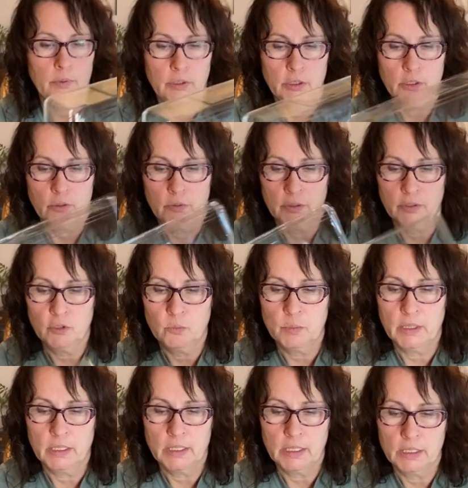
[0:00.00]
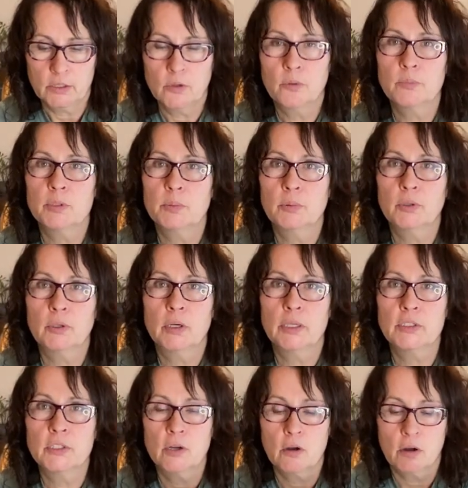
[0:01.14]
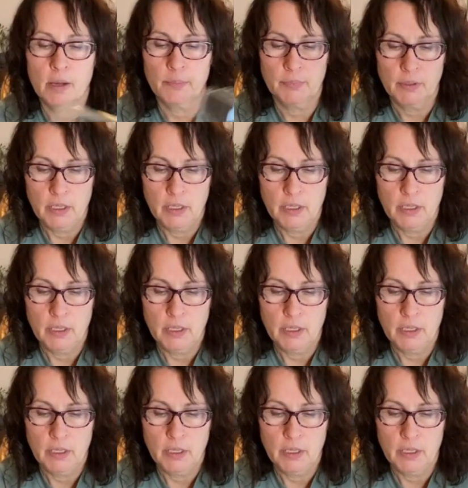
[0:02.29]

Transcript: you know, a humidity dome to put on top.